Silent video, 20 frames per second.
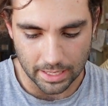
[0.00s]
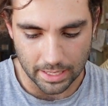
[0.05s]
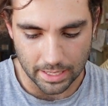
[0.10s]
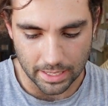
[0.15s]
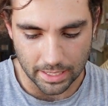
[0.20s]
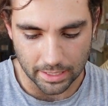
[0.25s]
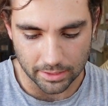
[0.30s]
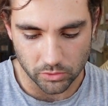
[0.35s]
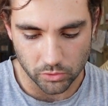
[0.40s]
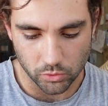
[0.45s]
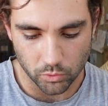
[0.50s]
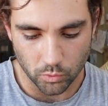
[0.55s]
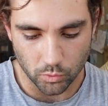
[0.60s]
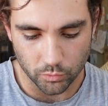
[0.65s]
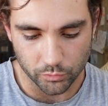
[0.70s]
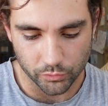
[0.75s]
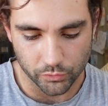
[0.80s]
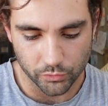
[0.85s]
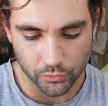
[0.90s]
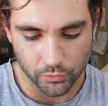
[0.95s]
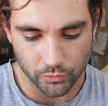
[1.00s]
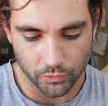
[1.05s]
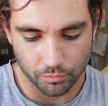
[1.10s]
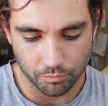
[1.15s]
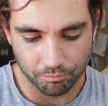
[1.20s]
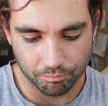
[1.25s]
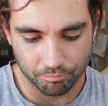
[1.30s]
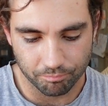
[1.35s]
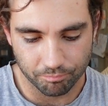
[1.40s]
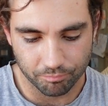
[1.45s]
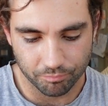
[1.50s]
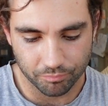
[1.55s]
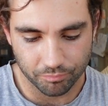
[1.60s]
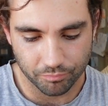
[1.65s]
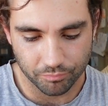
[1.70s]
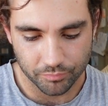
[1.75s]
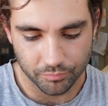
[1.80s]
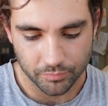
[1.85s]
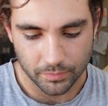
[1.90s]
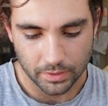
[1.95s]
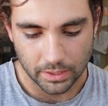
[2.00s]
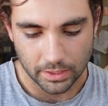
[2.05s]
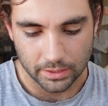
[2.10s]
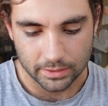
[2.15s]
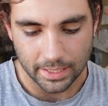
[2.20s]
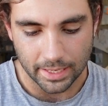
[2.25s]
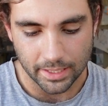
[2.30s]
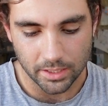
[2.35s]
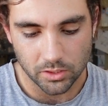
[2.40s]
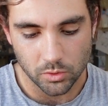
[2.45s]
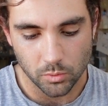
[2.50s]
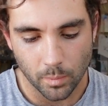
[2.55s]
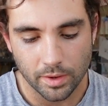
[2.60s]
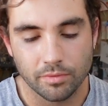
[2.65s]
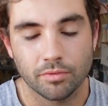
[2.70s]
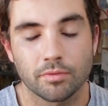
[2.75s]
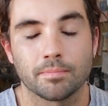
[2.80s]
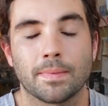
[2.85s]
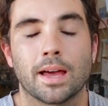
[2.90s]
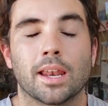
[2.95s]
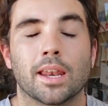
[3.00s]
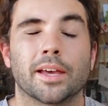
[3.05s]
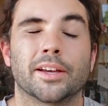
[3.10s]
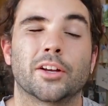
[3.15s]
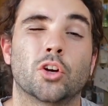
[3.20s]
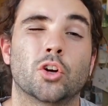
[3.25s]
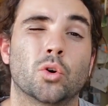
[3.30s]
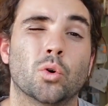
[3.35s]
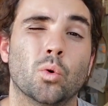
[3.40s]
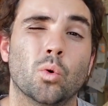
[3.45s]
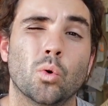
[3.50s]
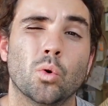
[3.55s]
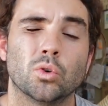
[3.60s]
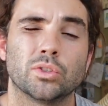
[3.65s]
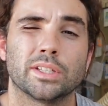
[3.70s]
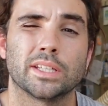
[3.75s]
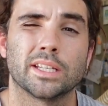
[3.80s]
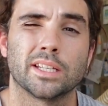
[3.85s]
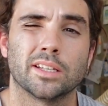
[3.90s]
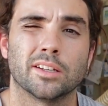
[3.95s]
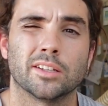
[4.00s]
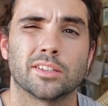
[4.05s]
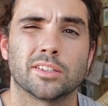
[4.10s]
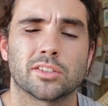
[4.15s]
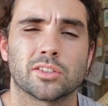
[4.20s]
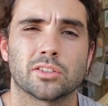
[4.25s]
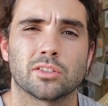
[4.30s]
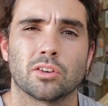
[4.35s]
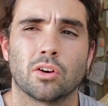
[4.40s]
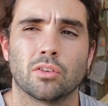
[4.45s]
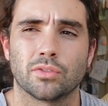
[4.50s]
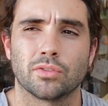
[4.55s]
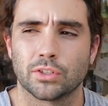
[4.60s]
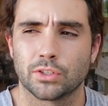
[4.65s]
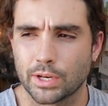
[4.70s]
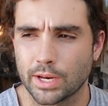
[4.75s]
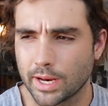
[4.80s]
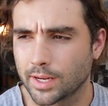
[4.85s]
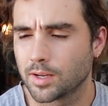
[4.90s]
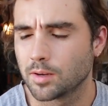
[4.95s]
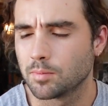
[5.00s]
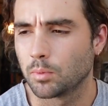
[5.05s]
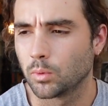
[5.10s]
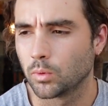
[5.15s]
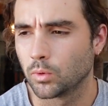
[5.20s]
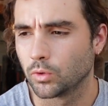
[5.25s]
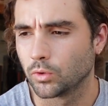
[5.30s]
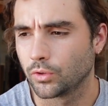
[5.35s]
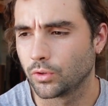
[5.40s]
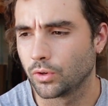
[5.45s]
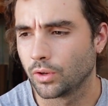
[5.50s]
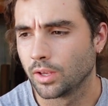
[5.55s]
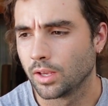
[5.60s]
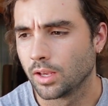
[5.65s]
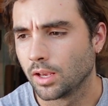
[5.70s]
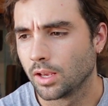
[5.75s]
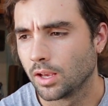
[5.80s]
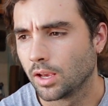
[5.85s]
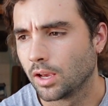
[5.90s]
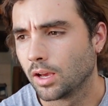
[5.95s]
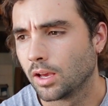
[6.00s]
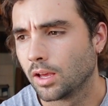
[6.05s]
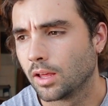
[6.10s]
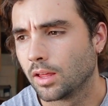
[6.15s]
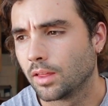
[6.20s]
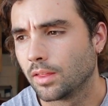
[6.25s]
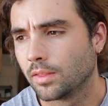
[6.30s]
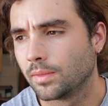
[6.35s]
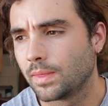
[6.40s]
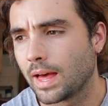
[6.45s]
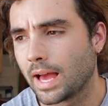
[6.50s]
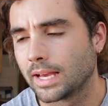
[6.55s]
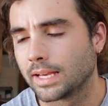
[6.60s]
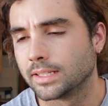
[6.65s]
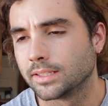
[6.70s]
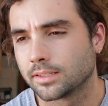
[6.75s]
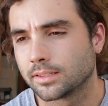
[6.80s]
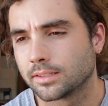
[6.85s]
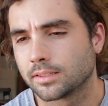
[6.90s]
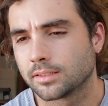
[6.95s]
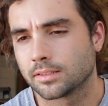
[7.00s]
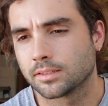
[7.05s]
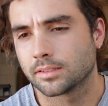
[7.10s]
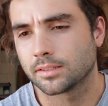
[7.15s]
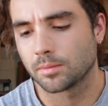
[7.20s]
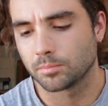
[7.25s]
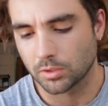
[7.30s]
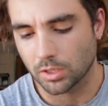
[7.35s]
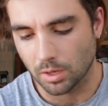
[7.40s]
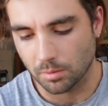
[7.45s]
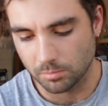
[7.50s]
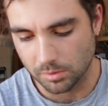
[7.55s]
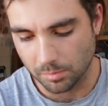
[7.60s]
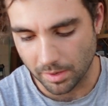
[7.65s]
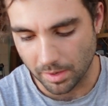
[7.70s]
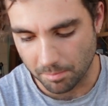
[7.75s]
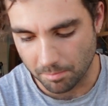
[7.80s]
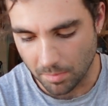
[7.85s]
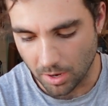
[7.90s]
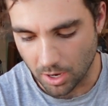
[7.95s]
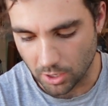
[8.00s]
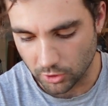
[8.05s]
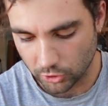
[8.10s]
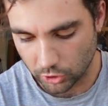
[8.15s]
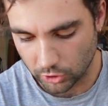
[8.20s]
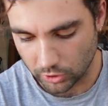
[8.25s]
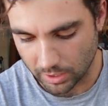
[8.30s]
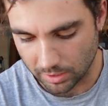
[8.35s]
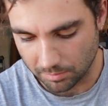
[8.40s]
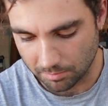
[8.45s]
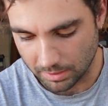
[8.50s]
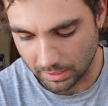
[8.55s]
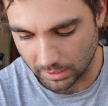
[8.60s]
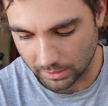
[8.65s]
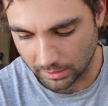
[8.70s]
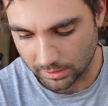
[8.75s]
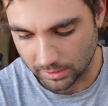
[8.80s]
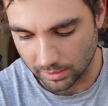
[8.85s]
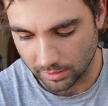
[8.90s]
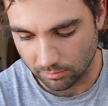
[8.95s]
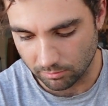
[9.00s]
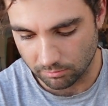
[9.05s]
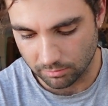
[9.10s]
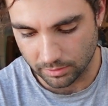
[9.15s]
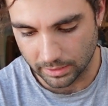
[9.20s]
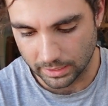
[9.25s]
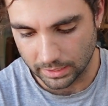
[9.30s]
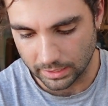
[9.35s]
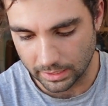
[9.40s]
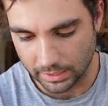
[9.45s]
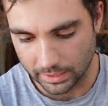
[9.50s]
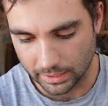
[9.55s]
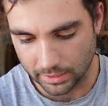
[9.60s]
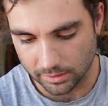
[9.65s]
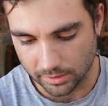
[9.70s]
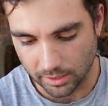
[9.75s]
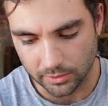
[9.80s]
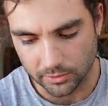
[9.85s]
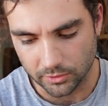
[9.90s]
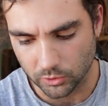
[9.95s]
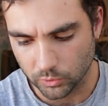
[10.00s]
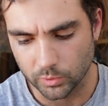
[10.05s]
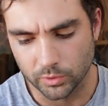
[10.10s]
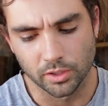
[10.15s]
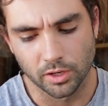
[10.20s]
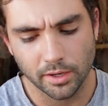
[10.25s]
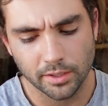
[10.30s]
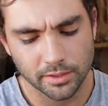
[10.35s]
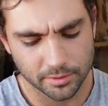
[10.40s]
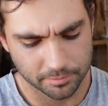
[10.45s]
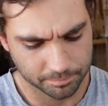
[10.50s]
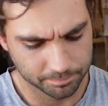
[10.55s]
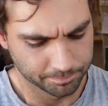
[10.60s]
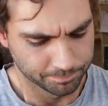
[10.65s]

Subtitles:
it sort of takes away from that like gaudiness of the checkerboard that is sometimes a bit much, and makes it really subtle and nice.